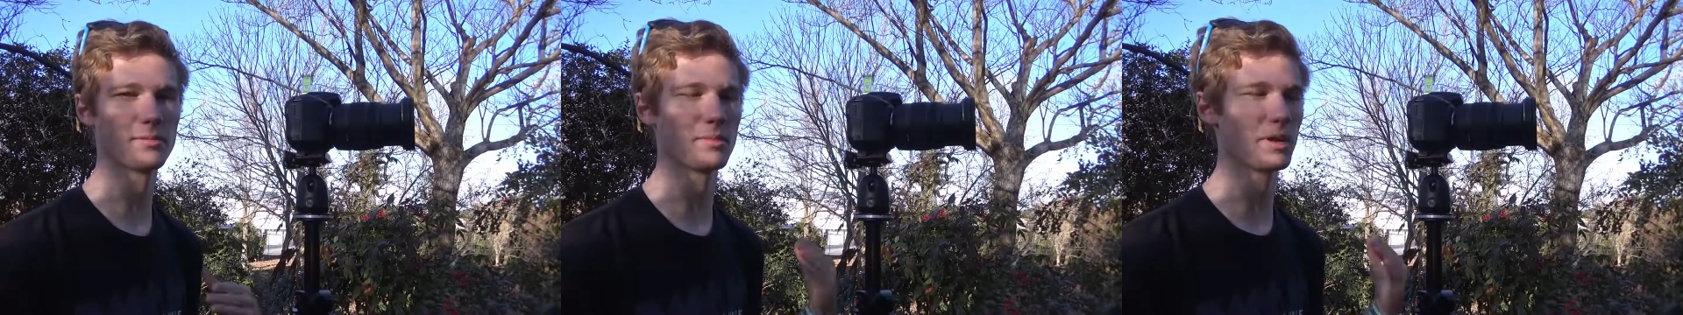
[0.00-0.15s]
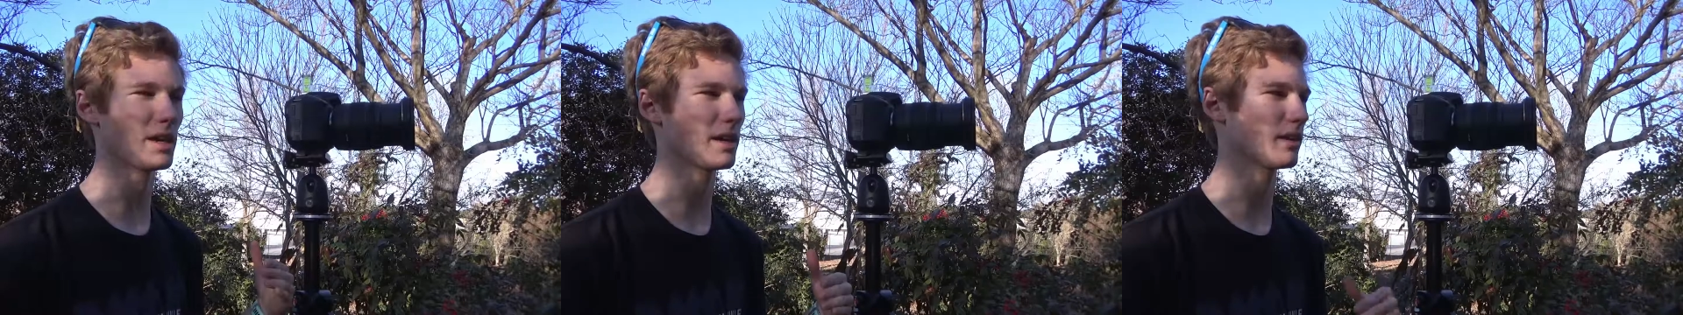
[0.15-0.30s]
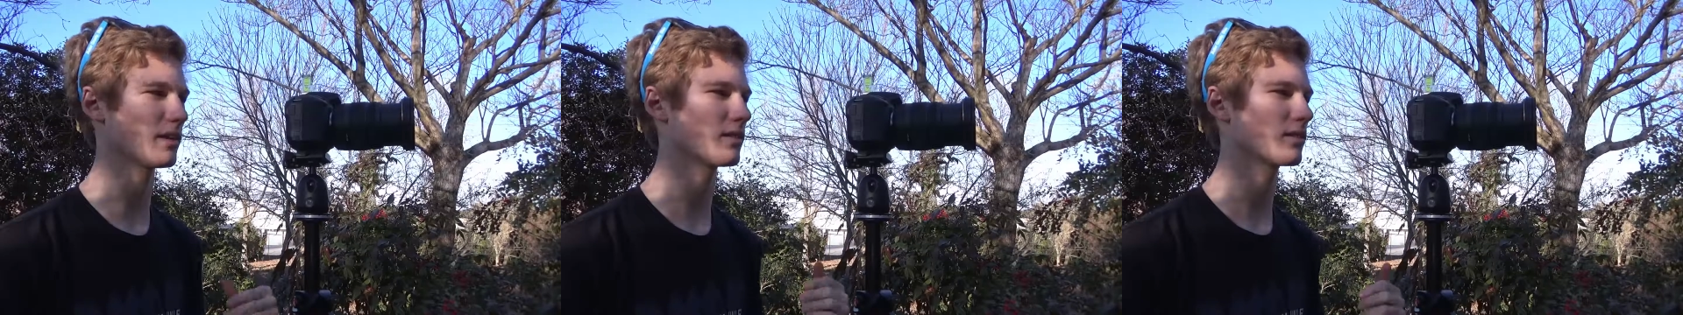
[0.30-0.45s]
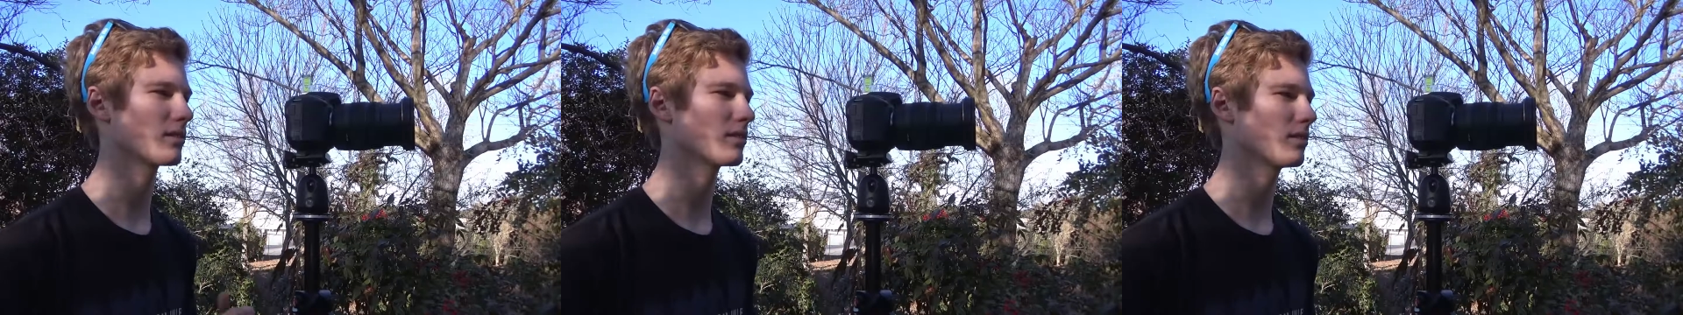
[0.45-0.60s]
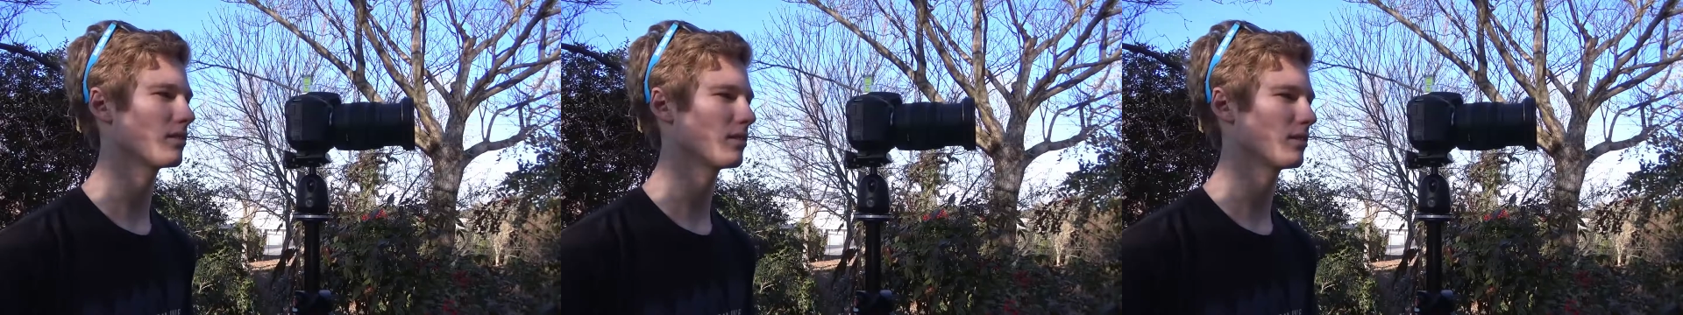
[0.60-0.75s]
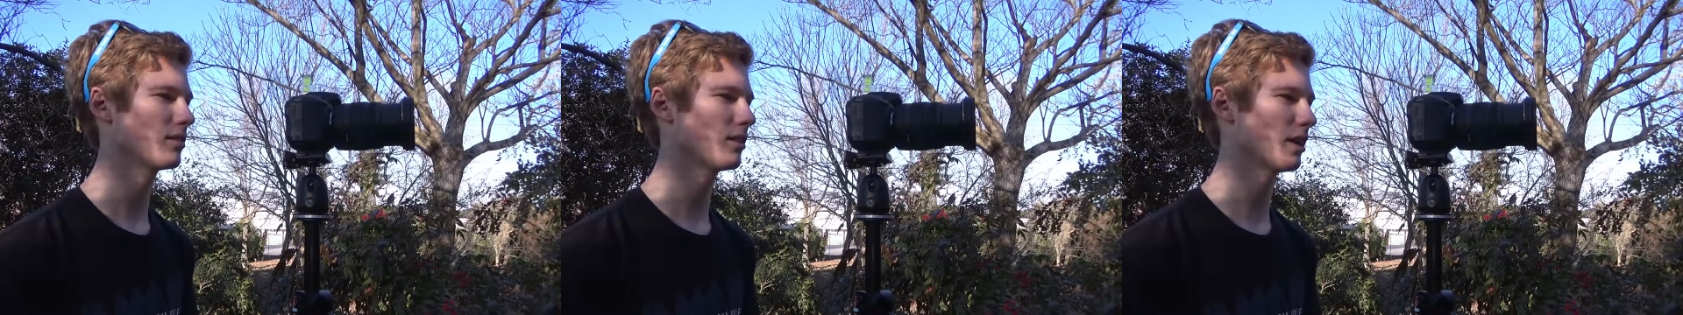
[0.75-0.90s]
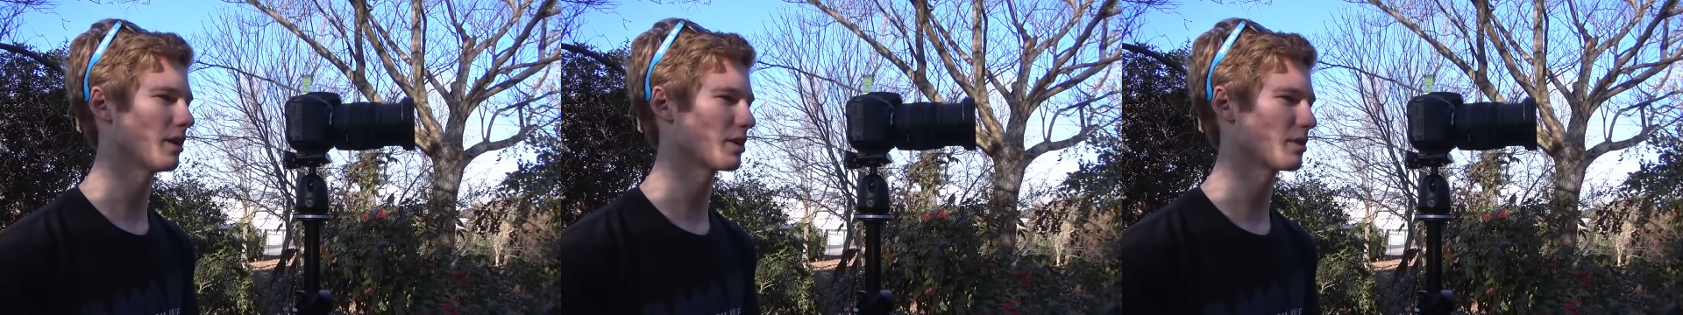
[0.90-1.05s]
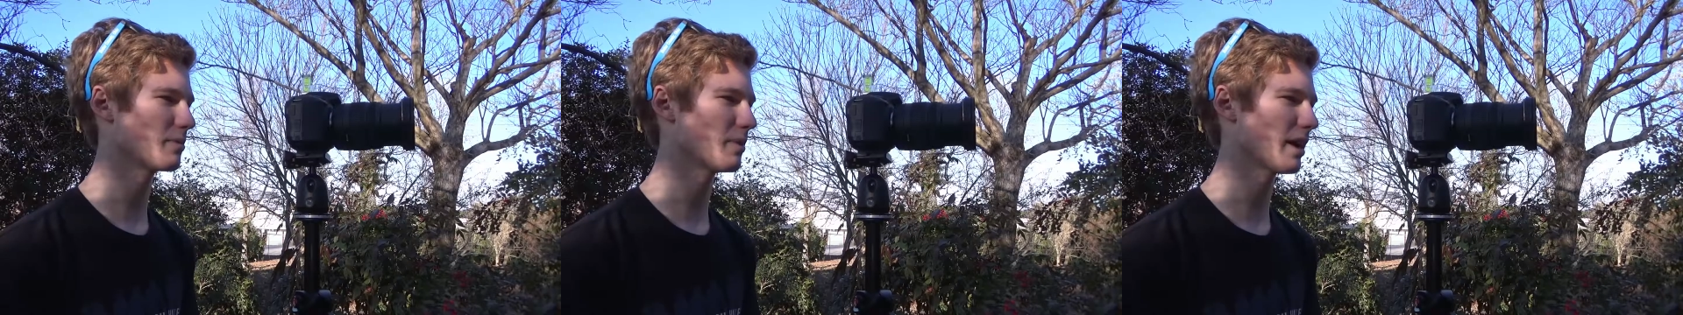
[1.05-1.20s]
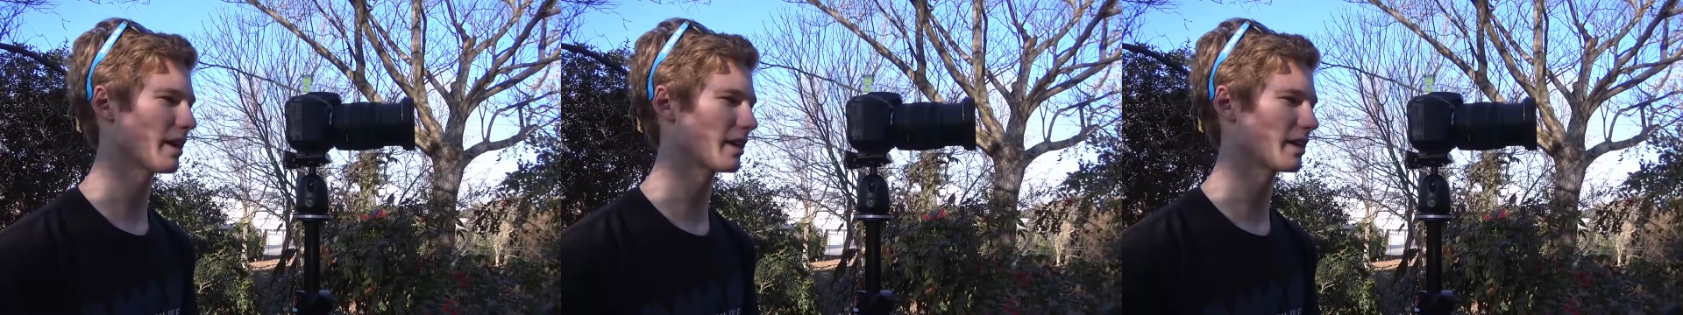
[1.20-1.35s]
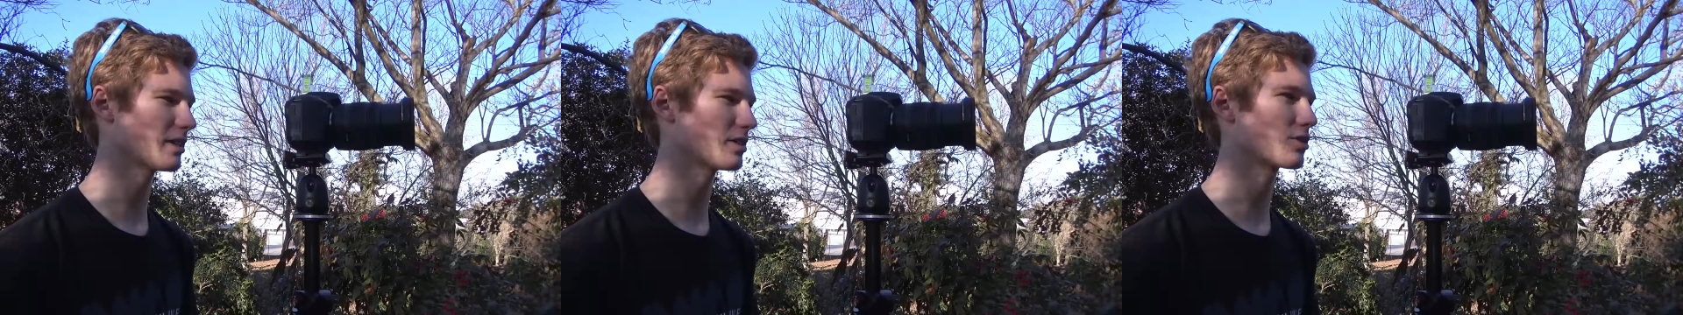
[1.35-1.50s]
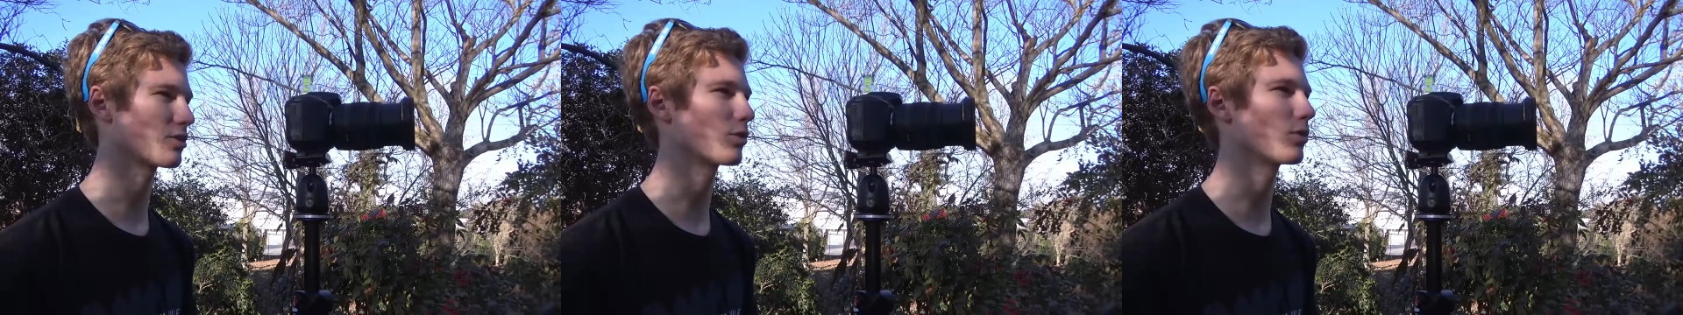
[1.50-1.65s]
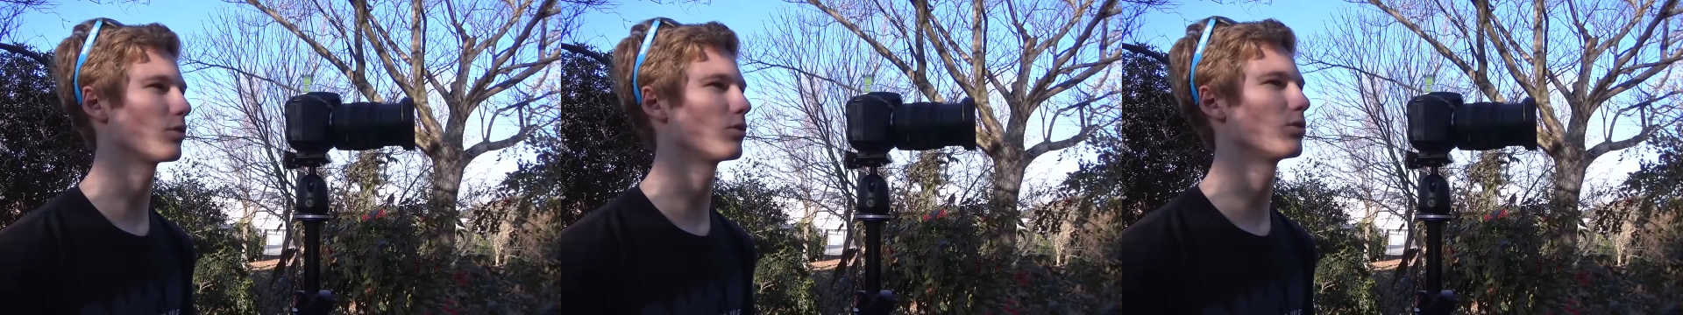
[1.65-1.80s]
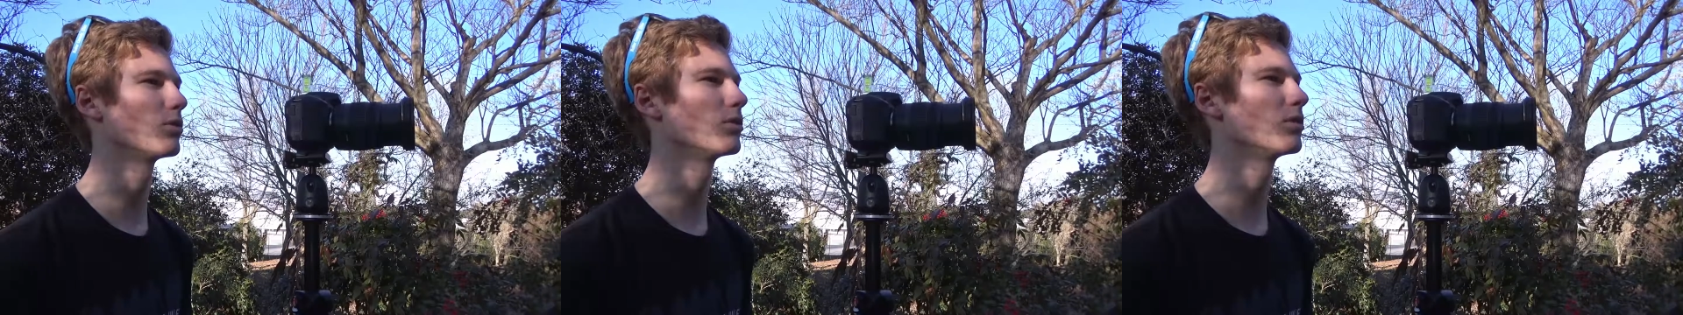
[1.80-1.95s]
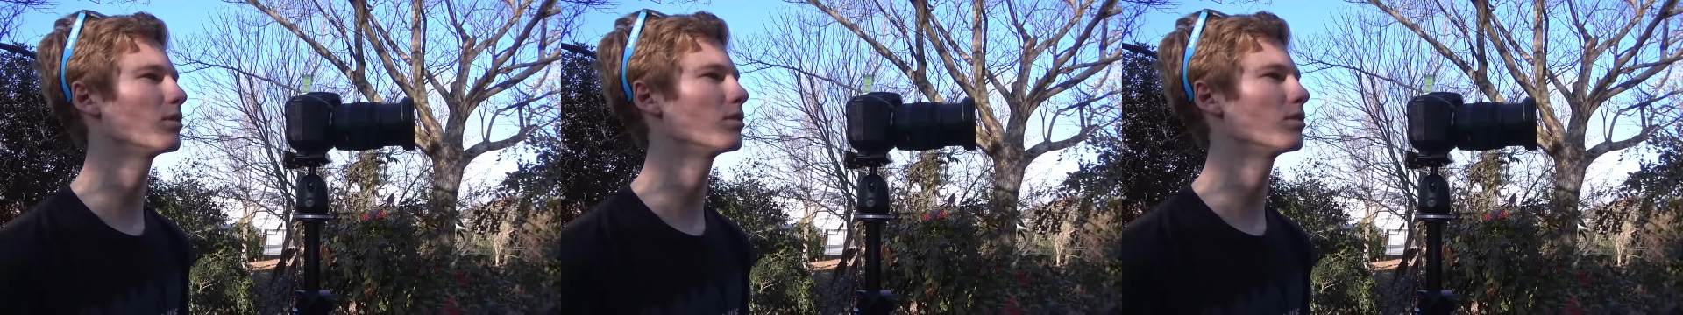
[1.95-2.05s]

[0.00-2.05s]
be under my control.